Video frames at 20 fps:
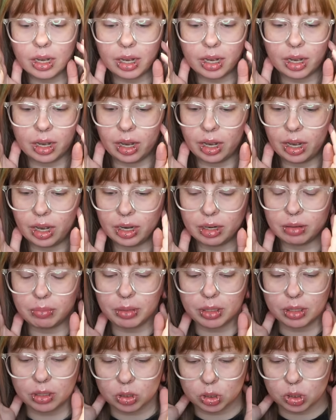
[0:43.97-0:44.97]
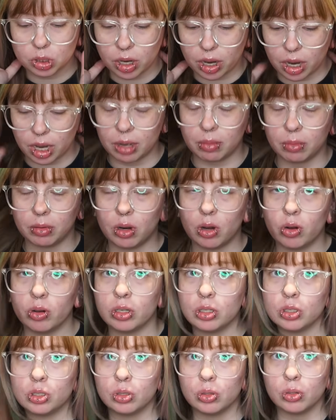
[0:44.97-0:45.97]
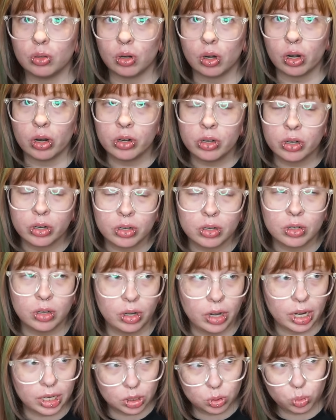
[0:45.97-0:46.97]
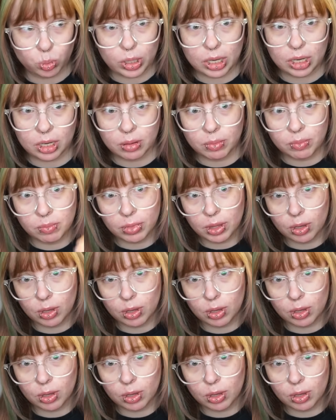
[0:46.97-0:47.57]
and because I'm going to London next week,